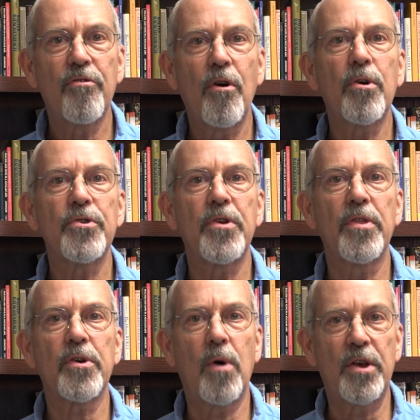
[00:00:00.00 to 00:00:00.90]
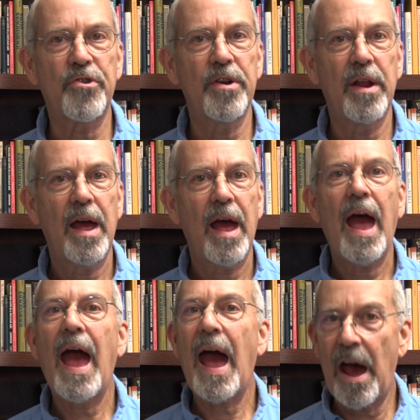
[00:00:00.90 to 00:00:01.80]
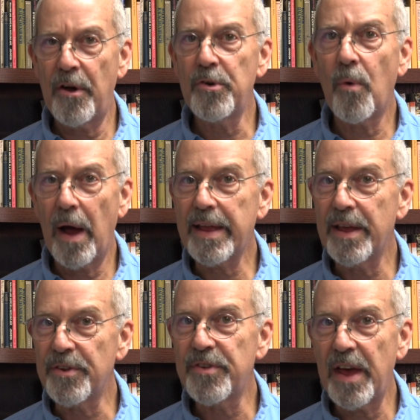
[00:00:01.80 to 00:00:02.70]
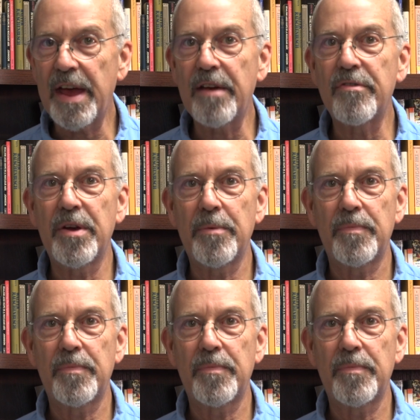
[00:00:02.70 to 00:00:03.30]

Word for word: focused on the question, how do I get saved?